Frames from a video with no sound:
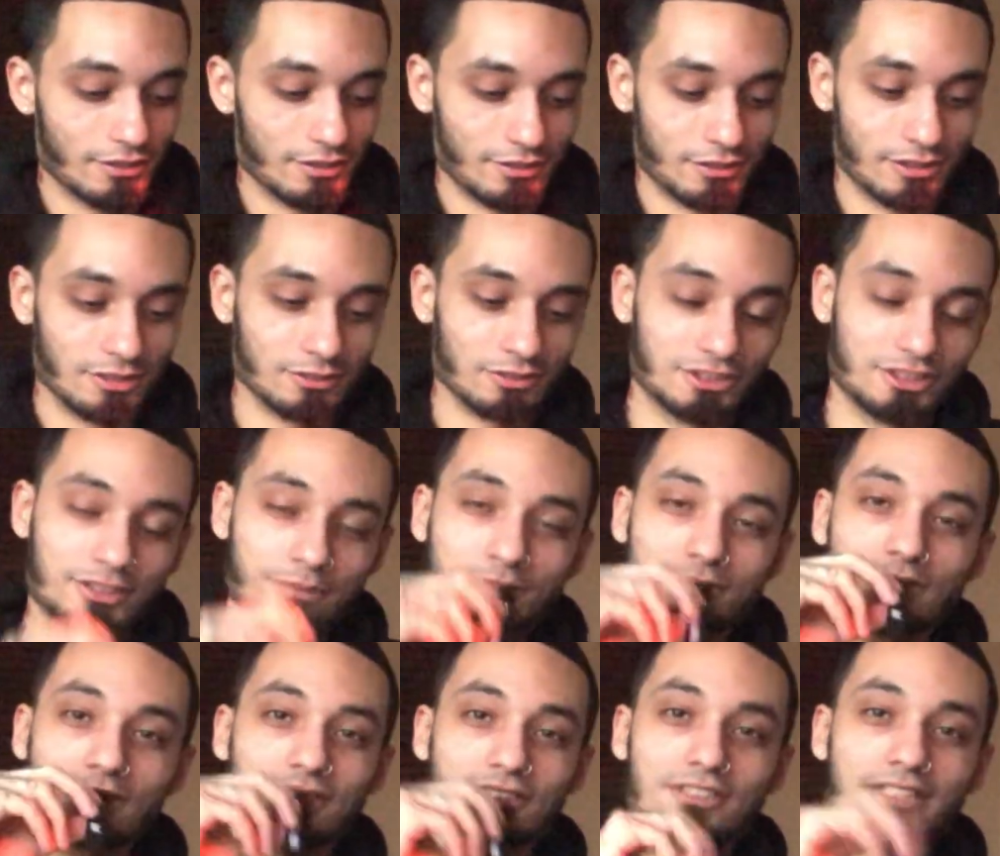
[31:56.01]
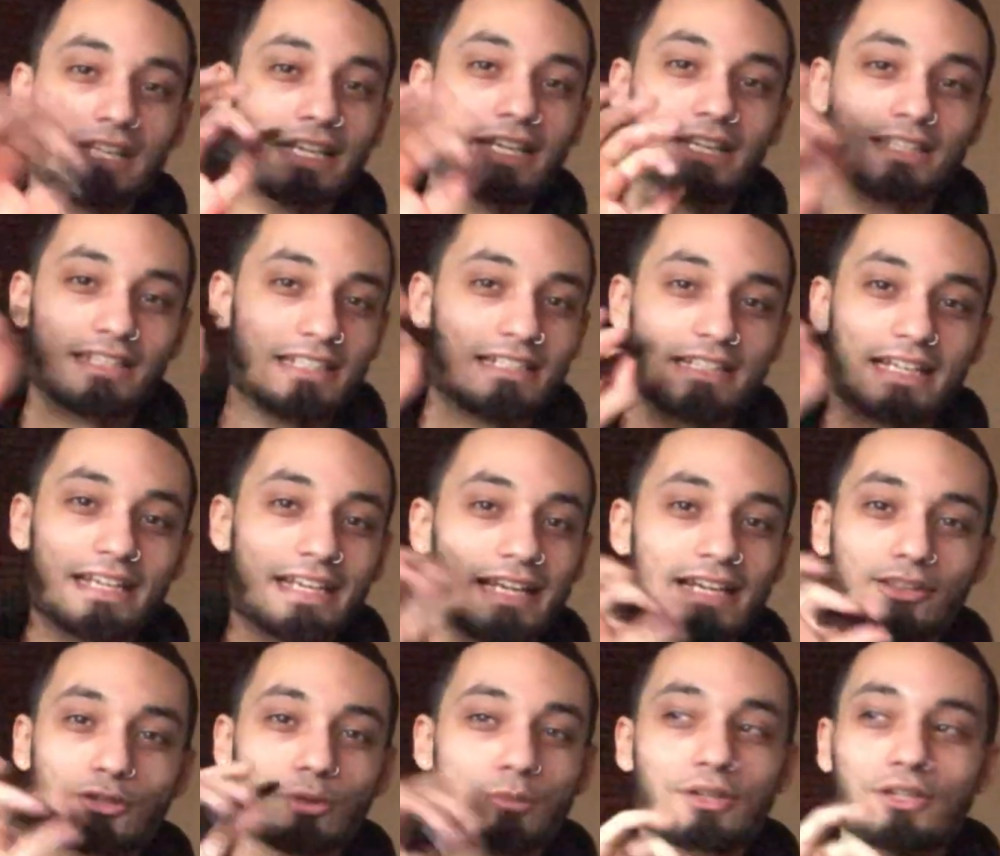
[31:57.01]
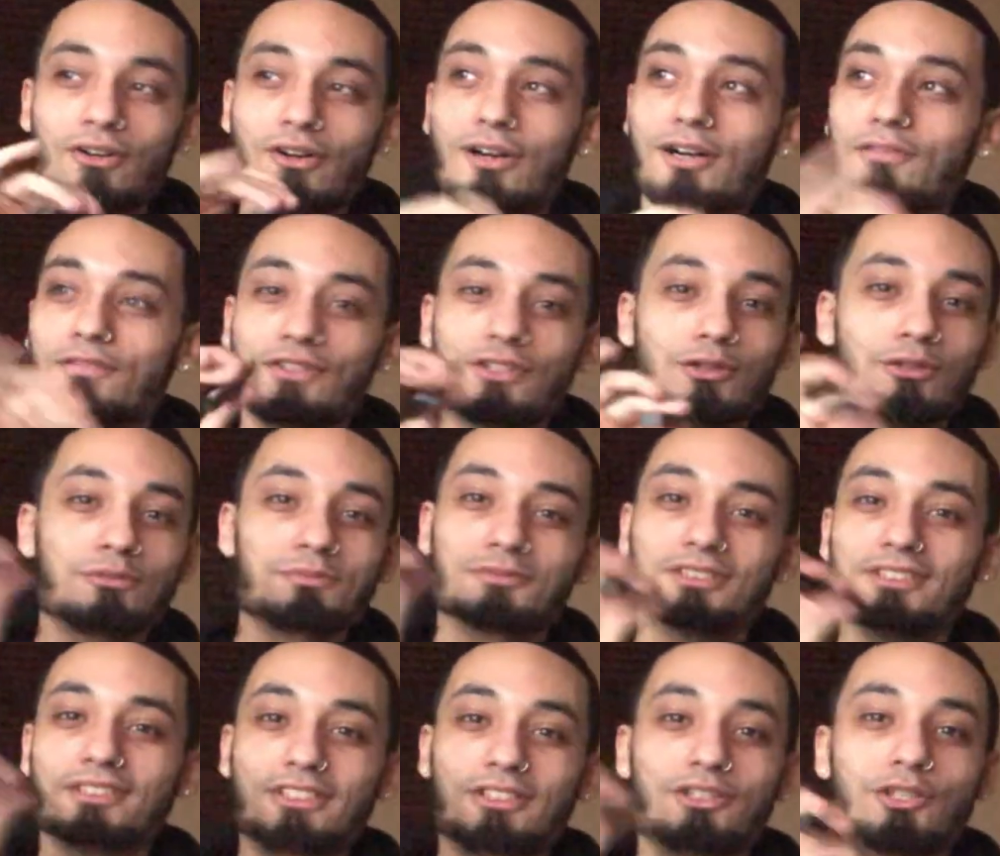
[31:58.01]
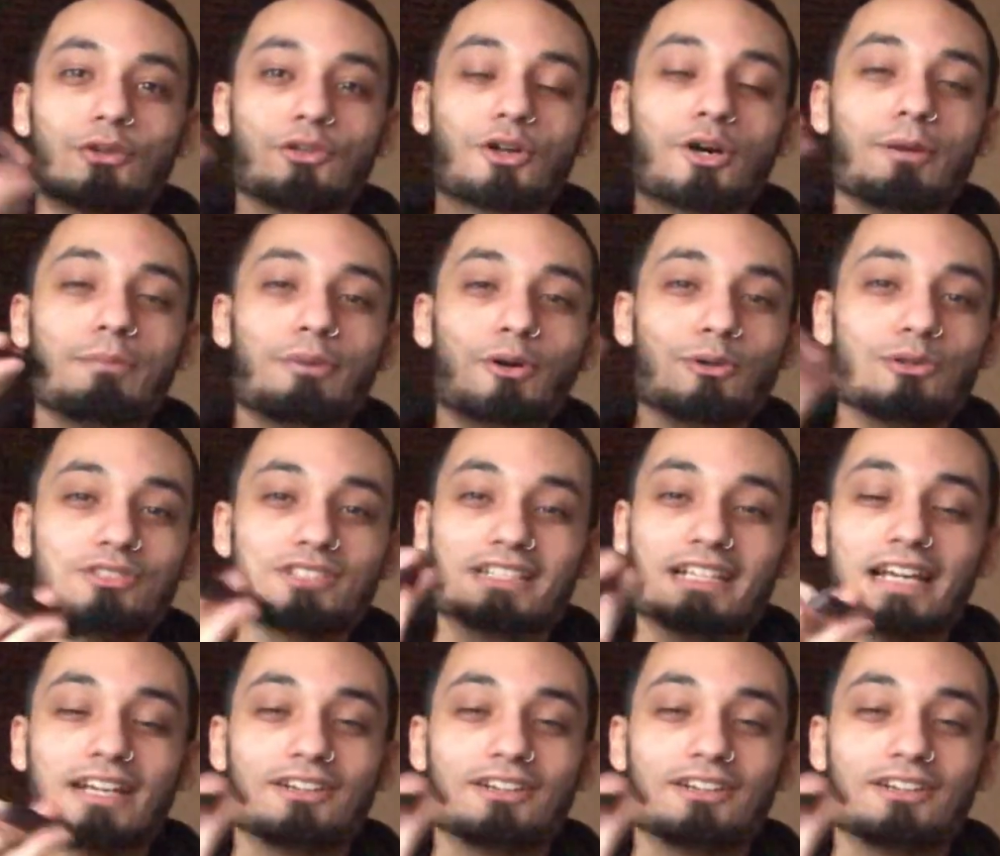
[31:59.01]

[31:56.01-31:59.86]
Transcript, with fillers: Um, she, they, they can't throw me off. You know, you know the opposing